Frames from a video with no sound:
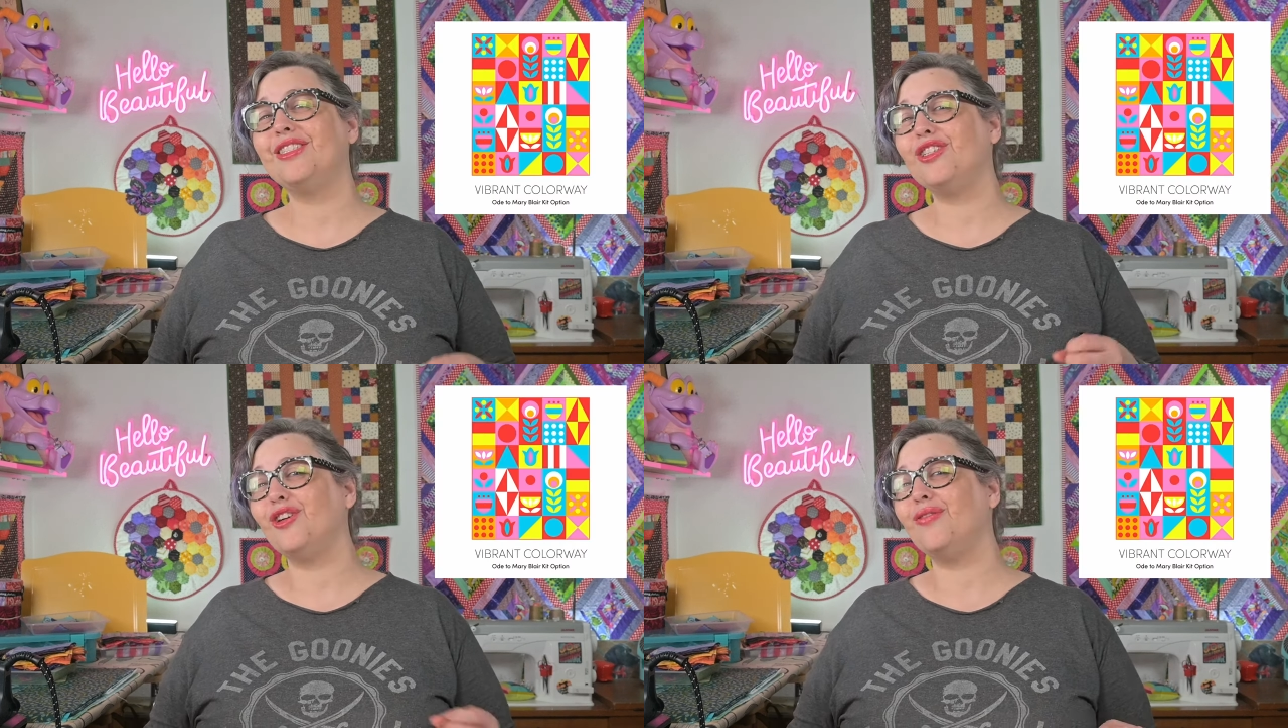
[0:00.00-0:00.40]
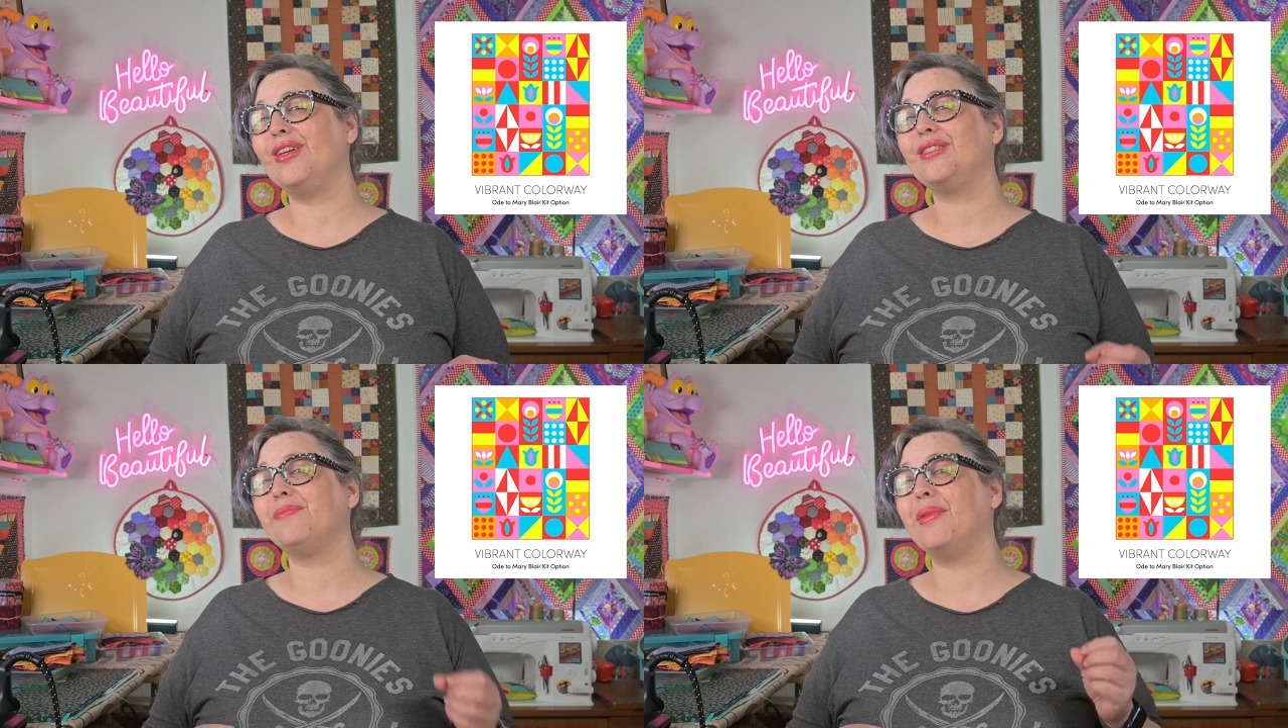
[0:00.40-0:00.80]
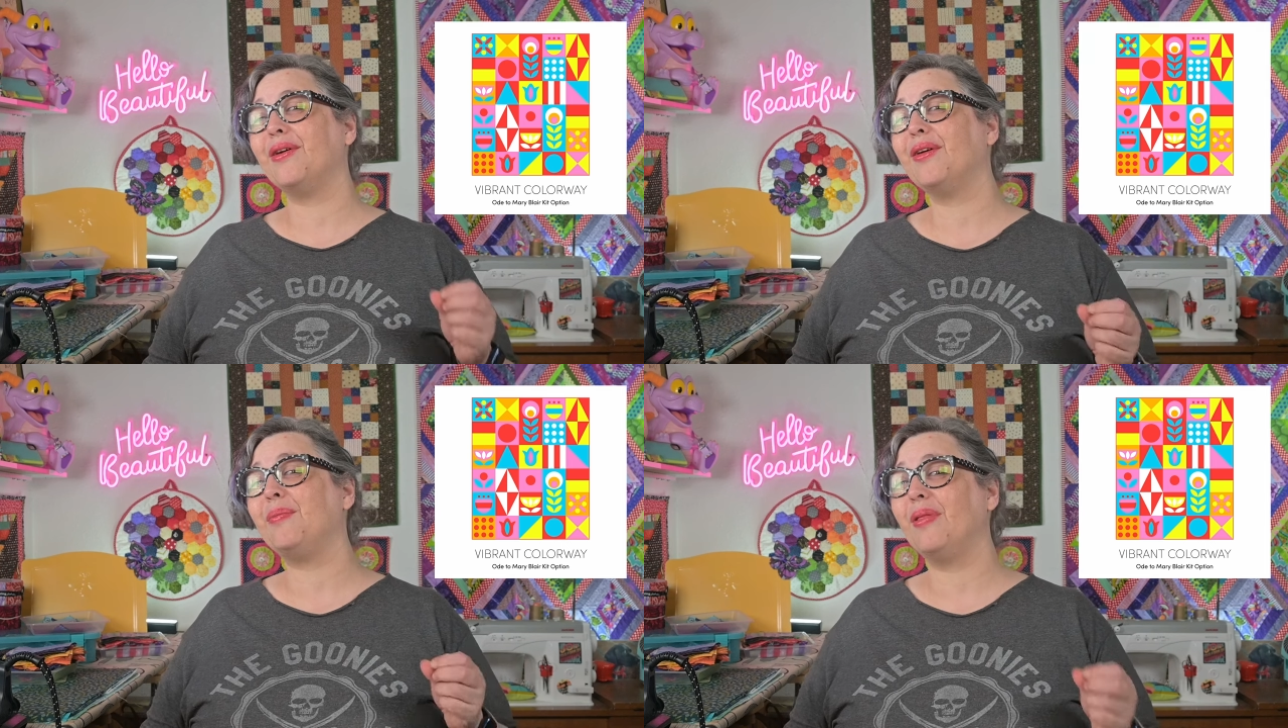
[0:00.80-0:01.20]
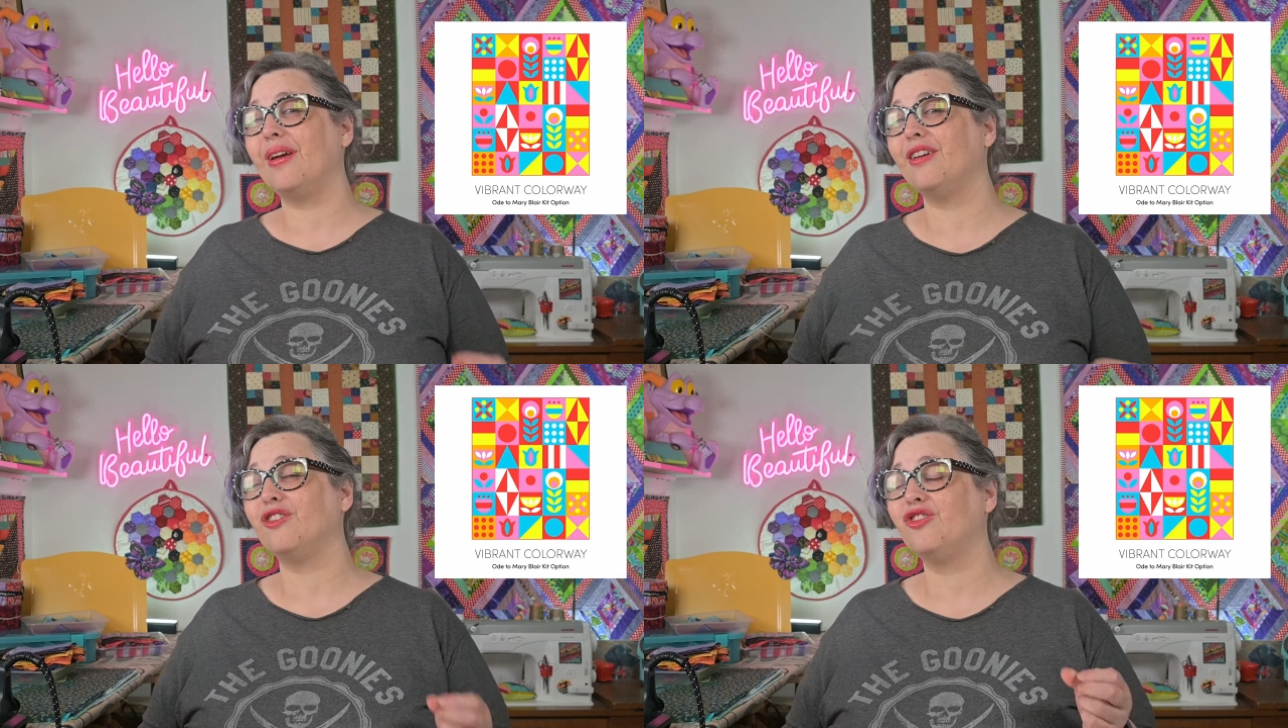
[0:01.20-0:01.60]
Sovey's Mary
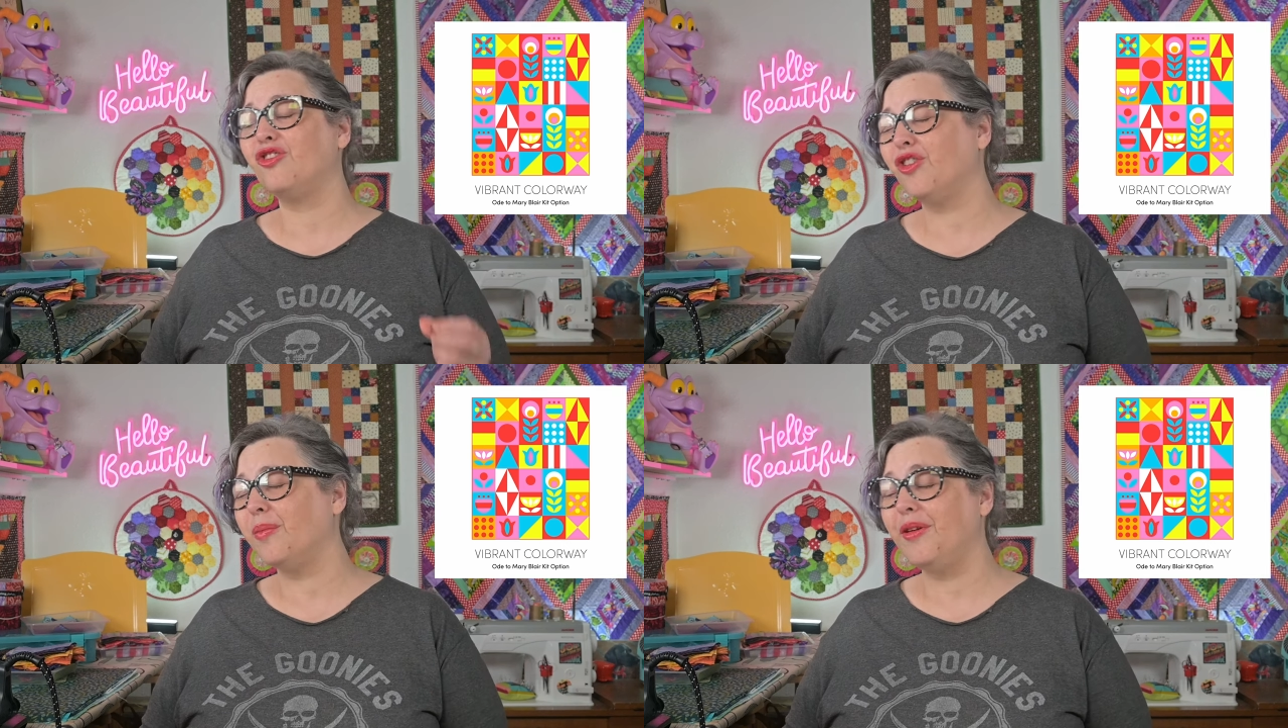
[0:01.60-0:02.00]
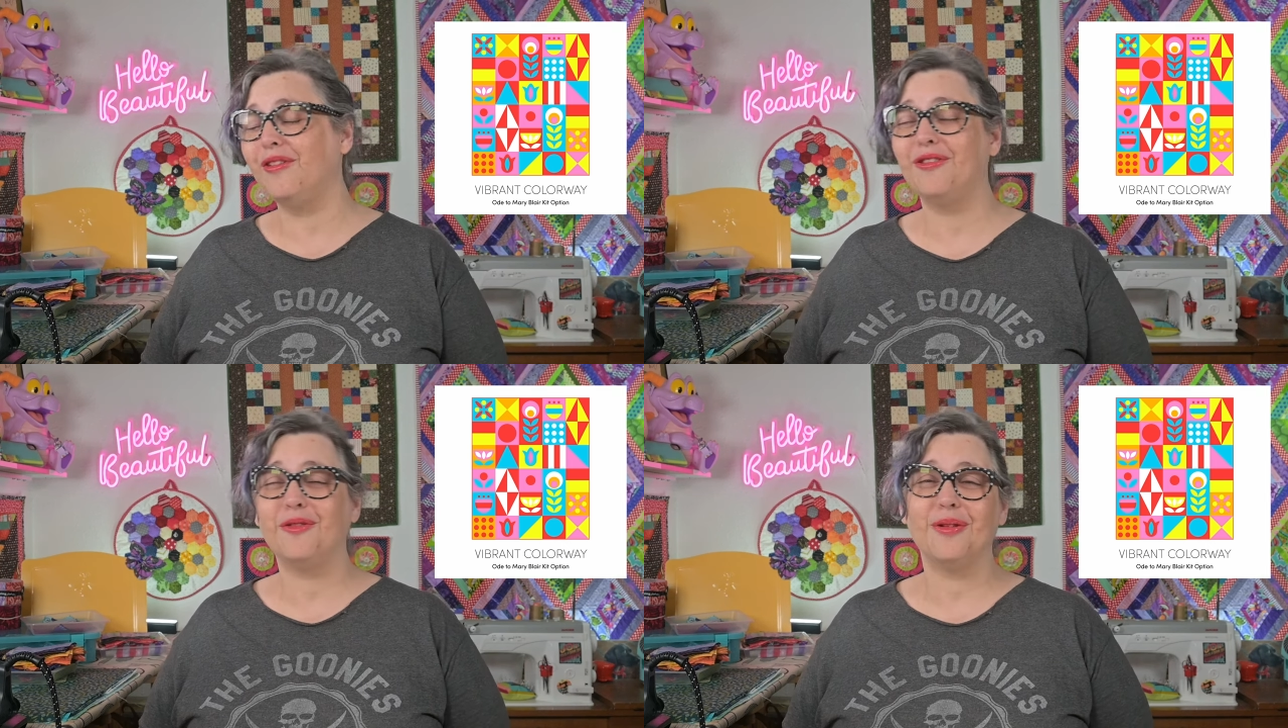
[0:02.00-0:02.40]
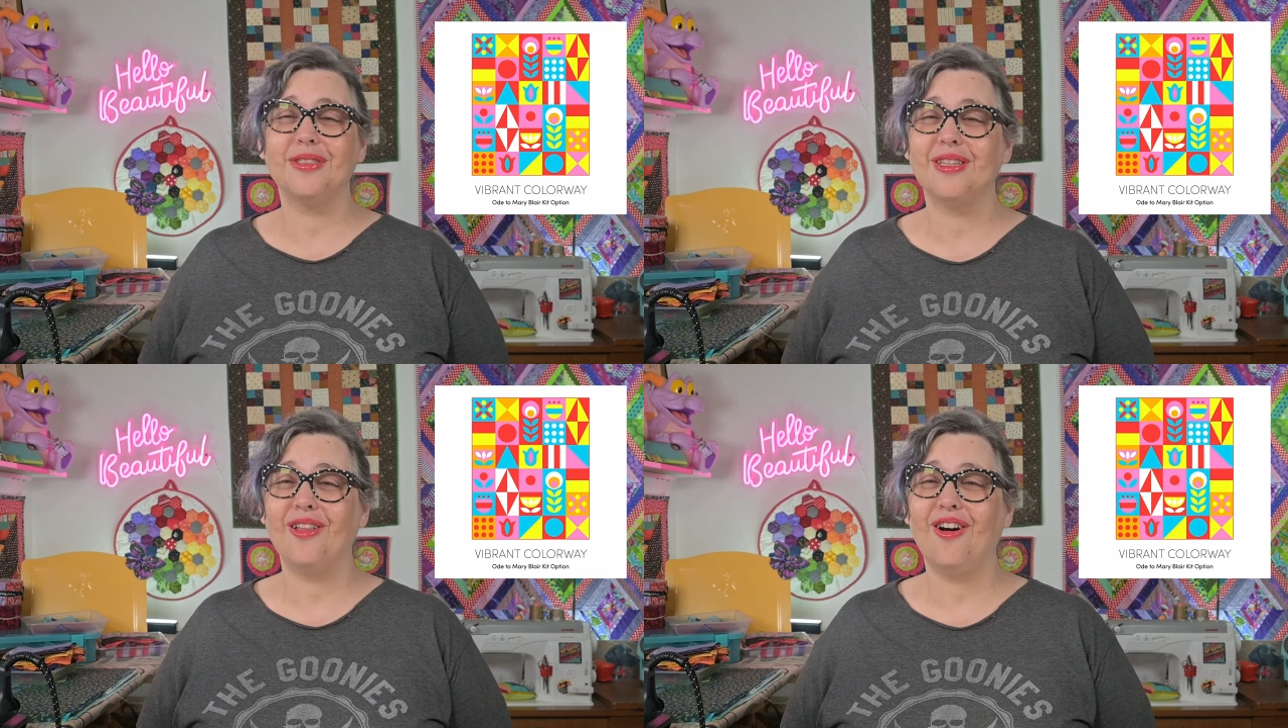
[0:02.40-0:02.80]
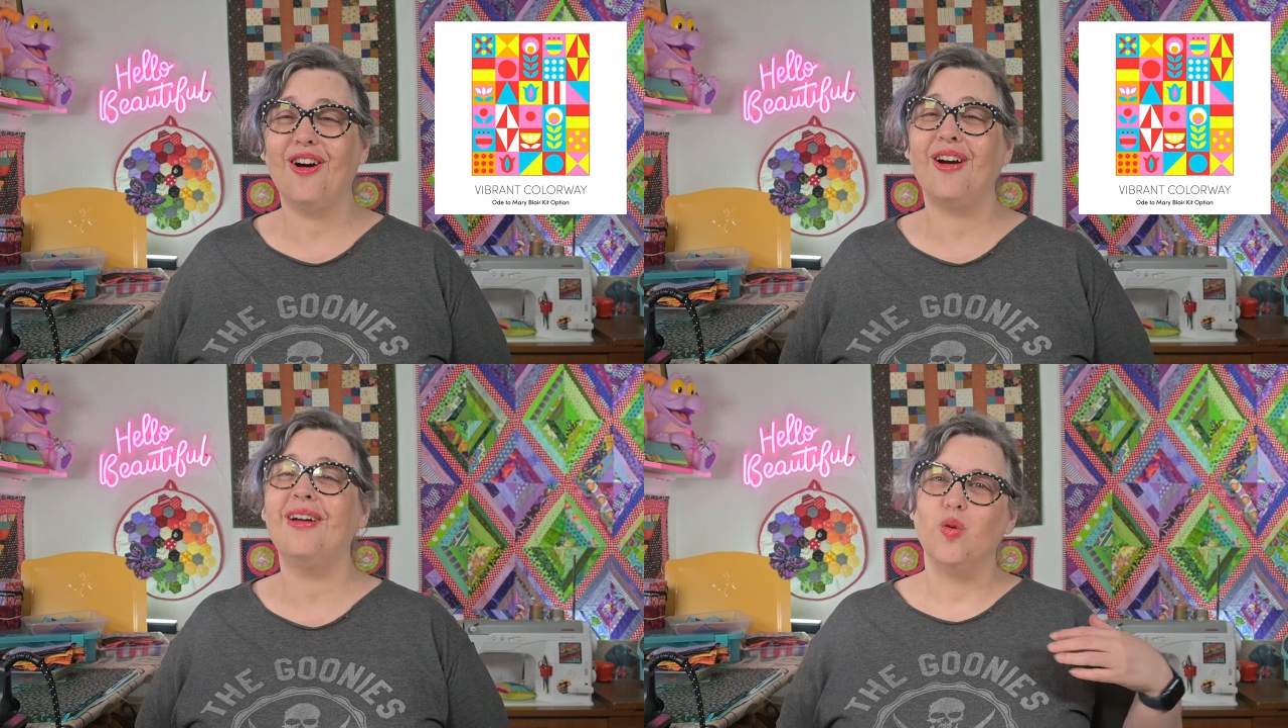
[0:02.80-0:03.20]
Blair Tribute Quilt
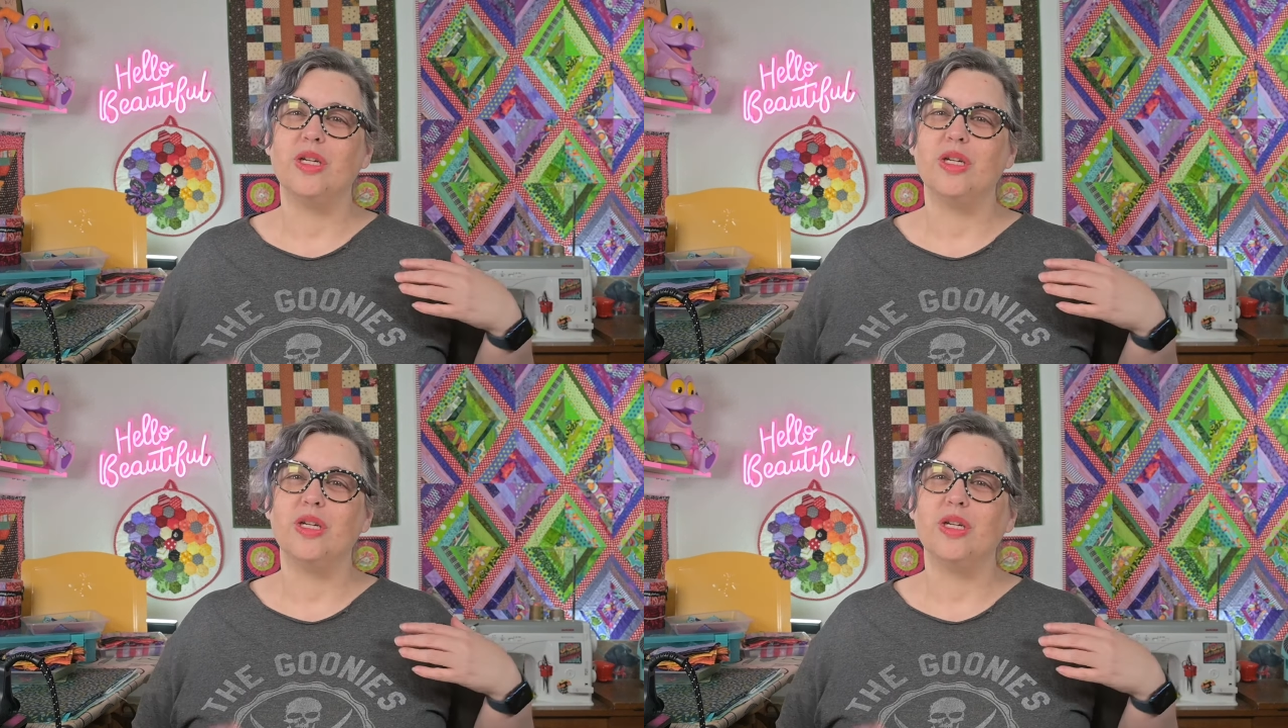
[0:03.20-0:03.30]
Along,